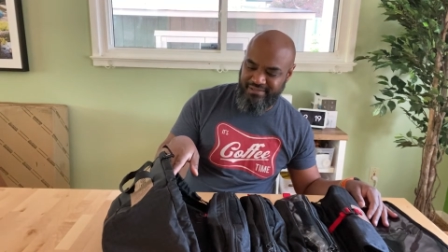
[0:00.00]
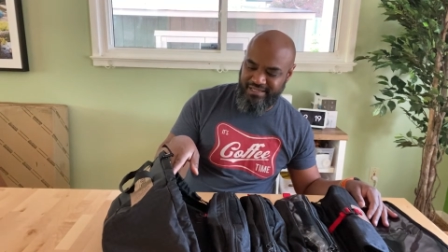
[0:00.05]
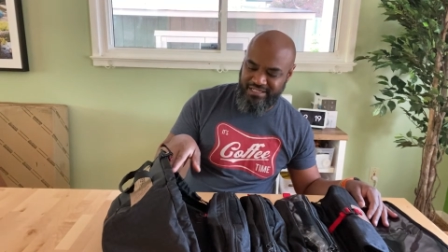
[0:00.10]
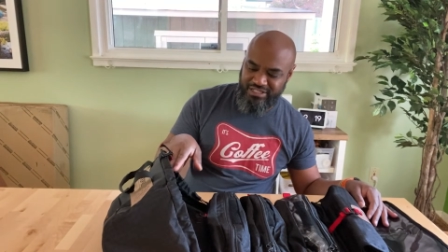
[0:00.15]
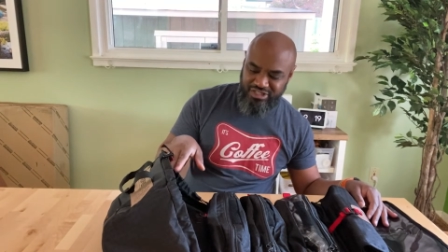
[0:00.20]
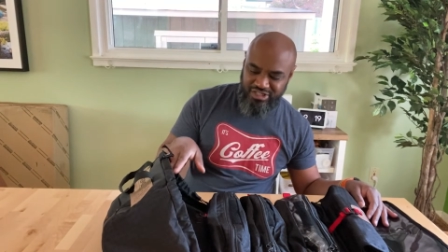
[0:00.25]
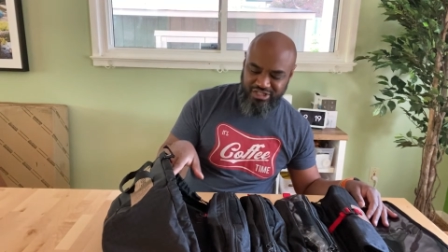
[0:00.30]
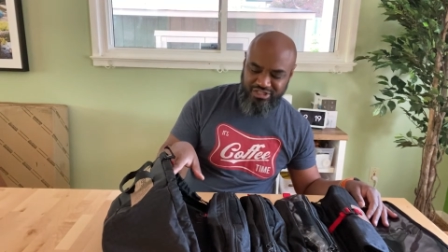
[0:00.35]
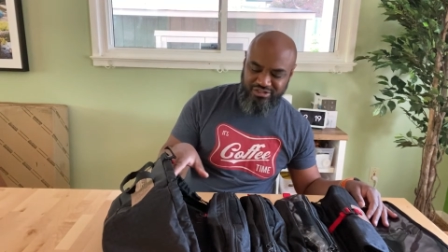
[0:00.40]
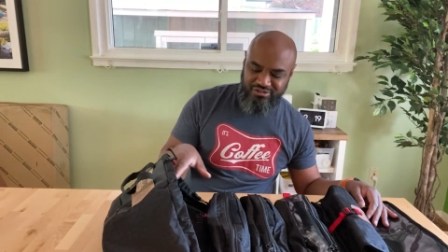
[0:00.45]

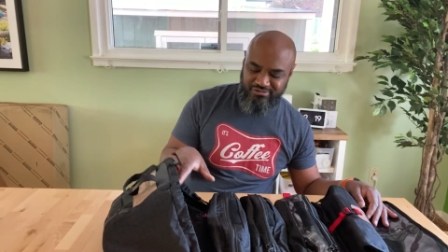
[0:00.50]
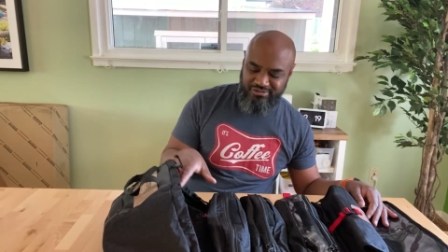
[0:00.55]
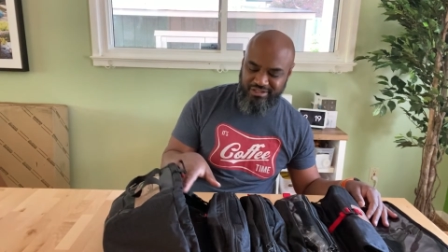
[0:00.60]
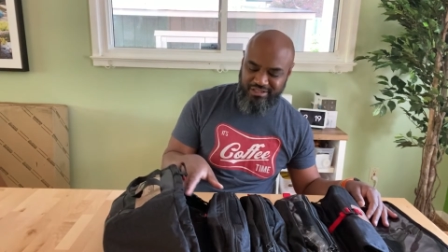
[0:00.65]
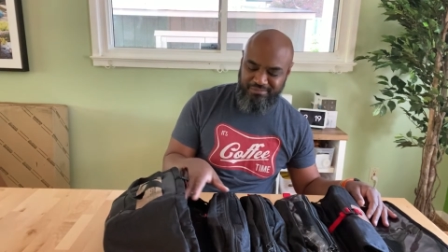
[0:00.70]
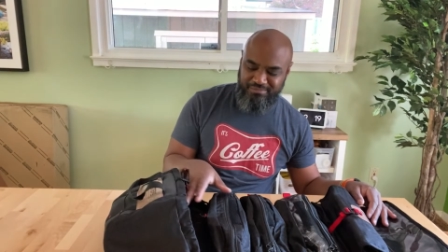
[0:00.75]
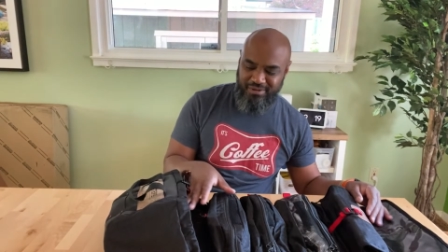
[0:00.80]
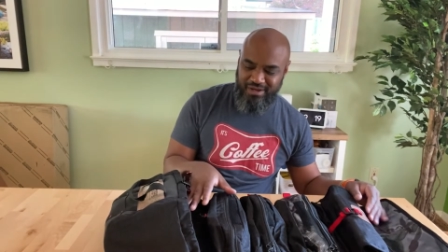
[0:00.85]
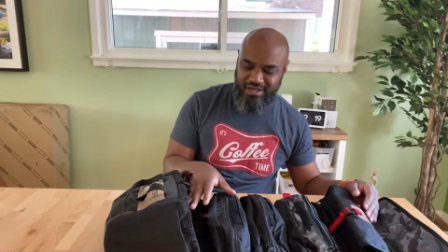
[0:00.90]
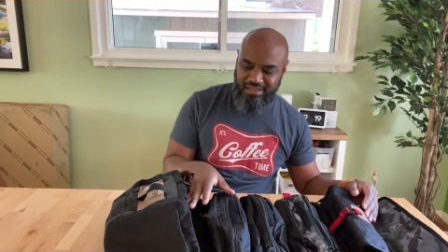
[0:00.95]
Doesn't really
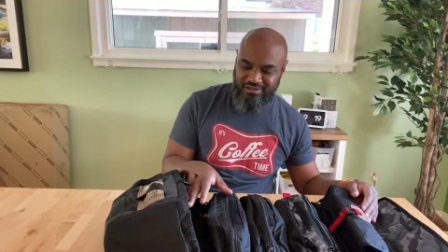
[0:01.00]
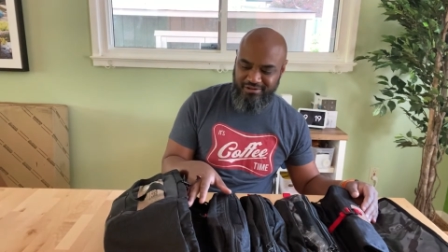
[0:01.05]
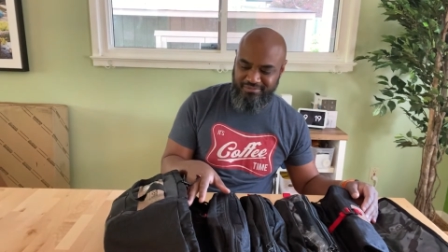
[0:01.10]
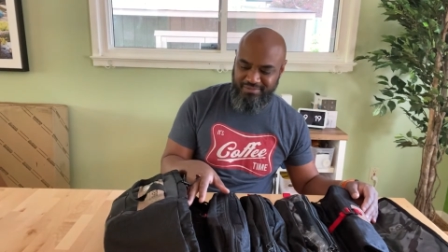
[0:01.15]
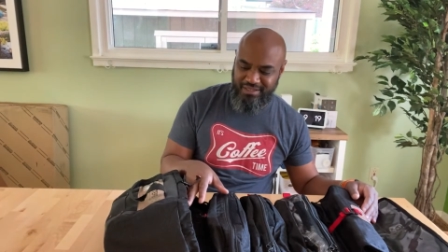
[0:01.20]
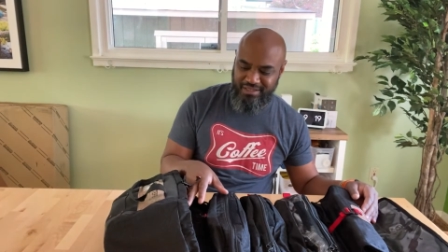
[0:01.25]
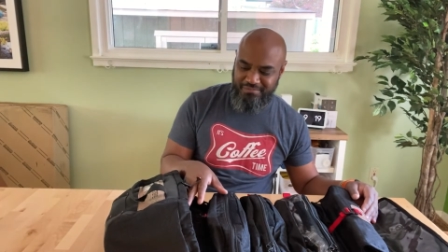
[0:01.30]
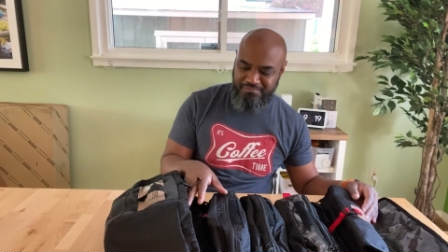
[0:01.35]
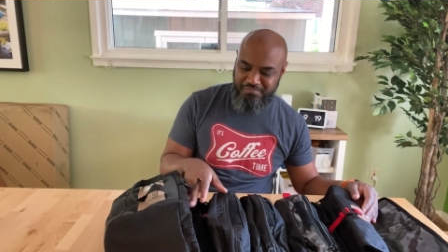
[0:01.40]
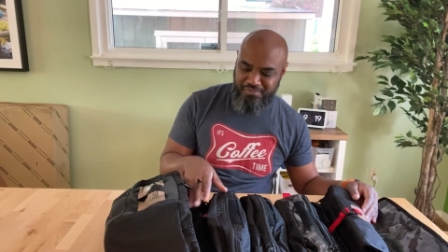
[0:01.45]
bother
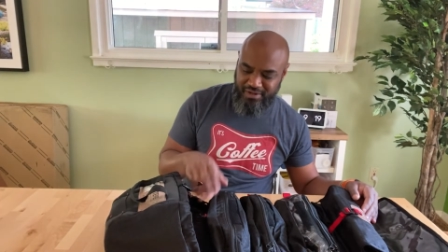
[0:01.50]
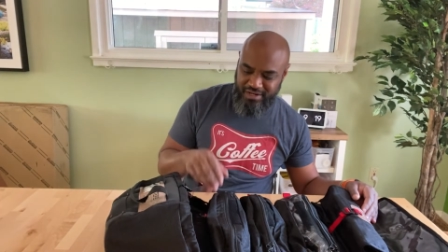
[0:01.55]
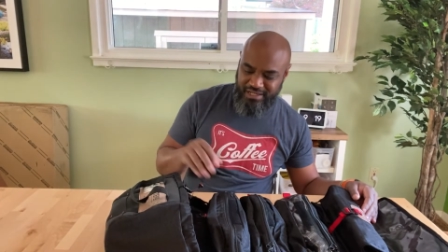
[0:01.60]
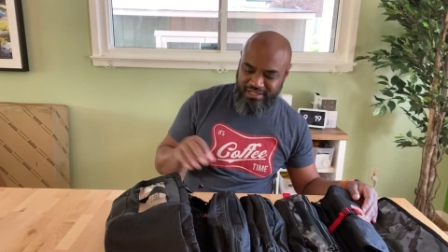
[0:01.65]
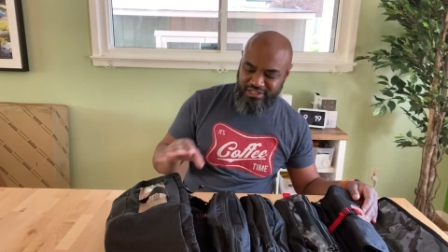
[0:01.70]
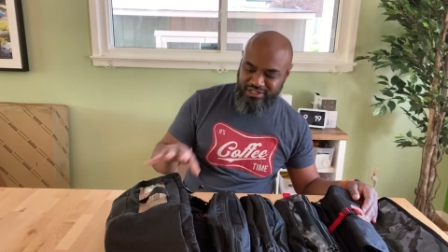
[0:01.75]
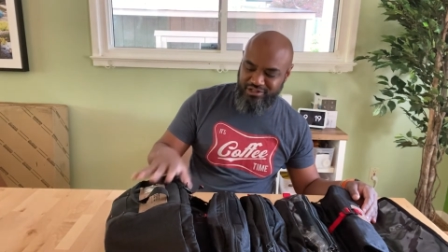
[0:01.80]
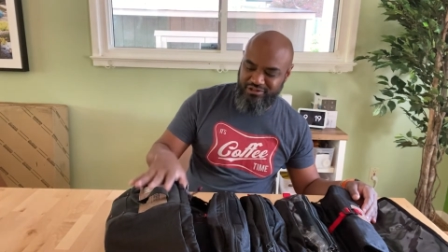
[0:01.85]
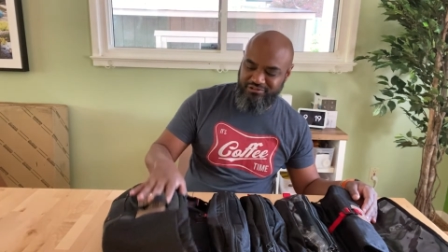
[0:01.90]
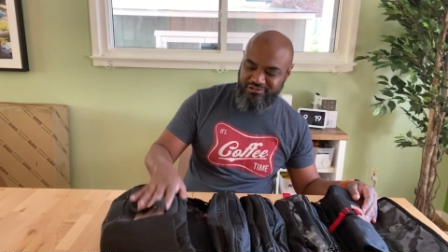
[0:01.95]
me, but I
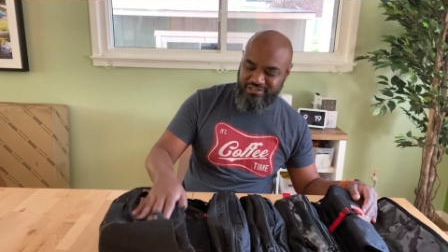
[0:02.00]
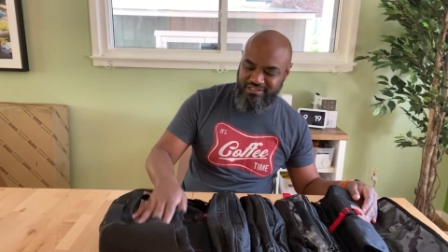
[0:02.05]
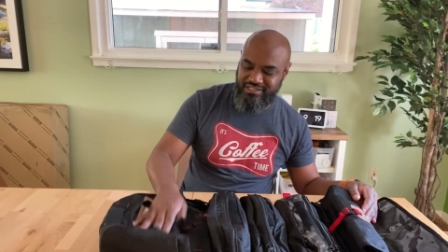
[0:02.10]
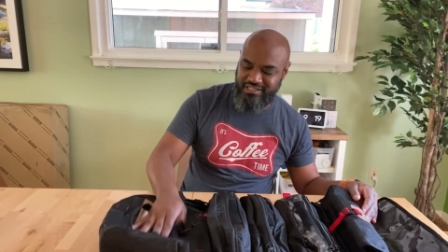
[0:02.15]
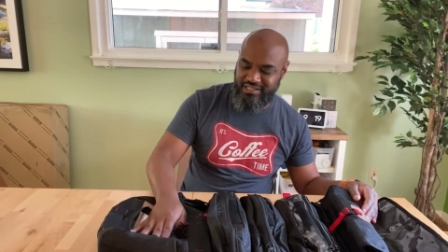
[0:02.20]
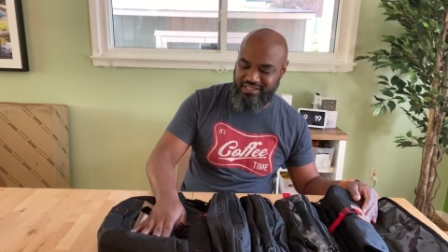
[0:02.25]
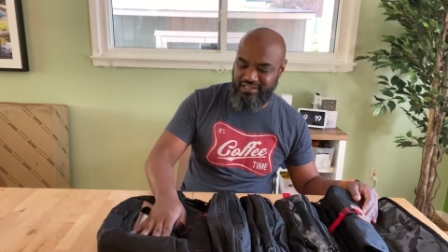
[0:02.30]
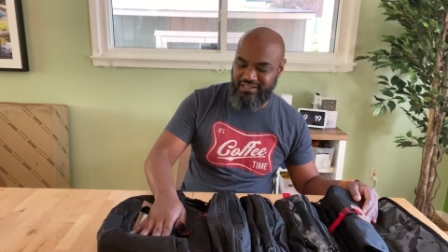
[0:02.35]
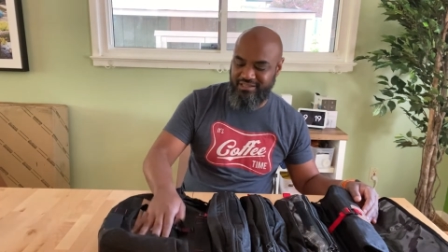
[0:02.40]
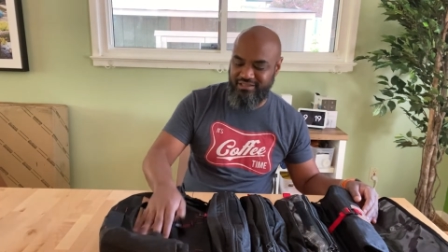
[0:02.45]
do
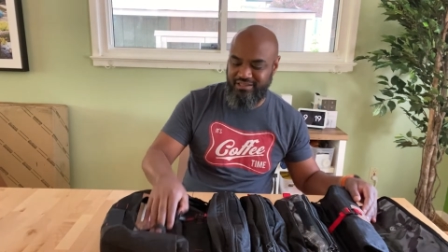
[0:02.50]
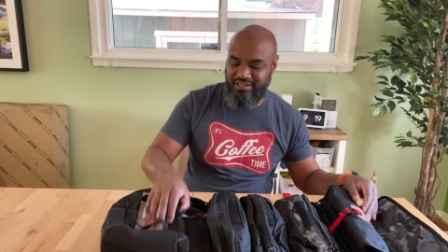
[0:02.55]
see